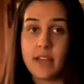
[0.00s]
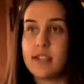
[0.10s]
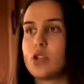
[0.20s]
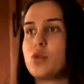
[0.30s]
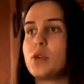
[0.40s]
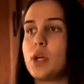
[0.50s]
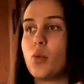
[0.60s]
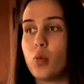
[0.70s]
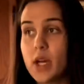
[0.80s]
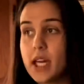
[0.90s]
including
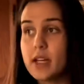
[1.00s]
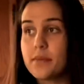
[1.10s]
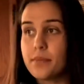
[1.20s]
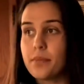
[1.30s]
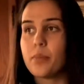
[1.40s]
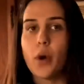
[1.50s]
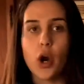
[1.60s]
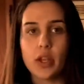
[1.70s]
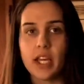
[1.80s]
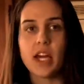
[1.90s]
wheat,
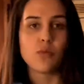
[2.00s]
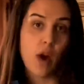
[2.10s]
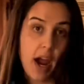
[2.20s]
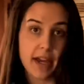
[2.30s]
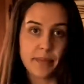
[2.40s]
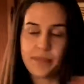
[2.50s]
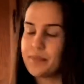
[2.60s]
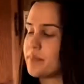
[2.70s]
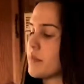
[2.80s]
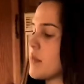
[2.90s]
barley, and rye.
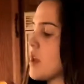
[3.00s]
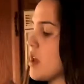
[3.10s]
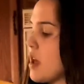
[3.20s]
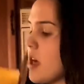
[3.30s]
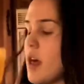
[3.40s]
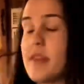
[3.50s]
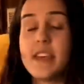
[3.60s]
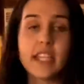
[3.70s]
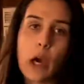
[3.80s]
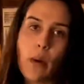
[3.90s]
This,
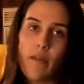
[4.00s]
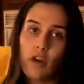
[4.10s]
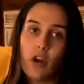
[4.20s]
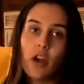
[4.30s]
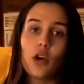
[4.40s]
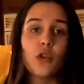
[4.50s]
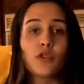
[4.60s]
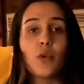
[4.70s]
however, goes through a